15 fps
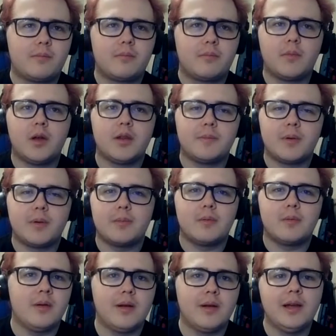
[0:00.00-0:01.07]
the
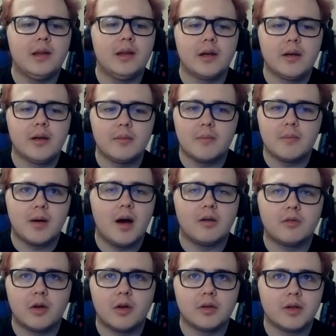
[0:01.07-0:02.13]
people in like
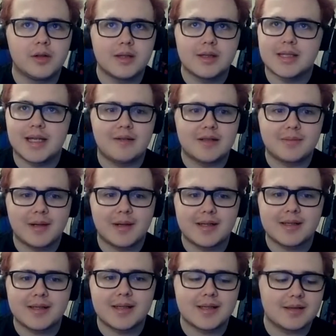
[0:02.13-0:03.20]
our own like safe
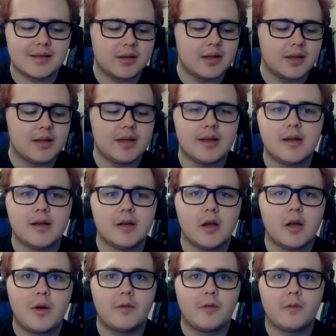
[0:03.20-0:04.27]
spaces like here, like
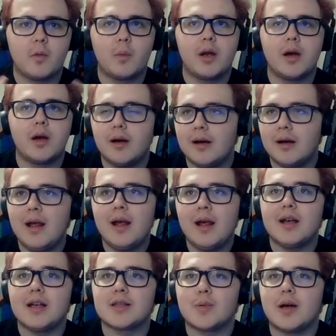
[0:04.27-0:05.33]
wherever we are
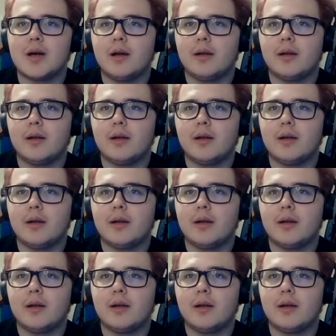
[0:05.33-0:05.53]
as well.